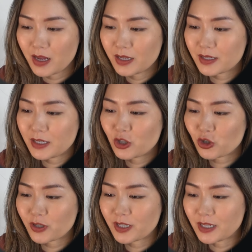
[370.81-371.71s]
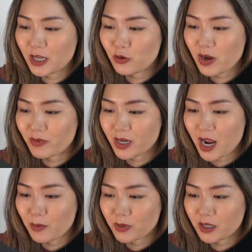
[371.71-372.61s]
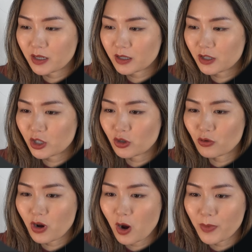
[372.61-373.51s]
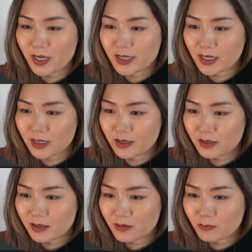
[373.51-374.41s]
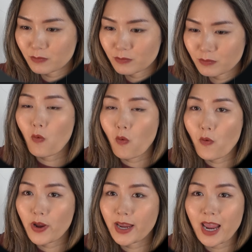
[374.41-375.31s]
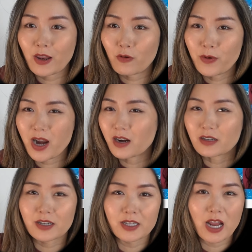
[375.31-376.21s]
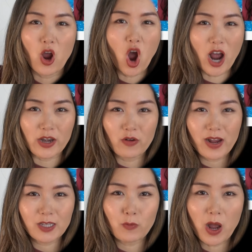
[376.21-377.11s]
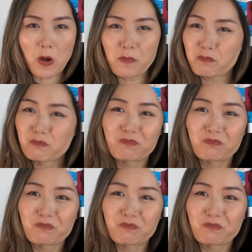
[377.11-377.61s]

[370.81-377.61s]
It's interesting, they do have a timer here, show you how many seconds. You cannot really understand audio as well.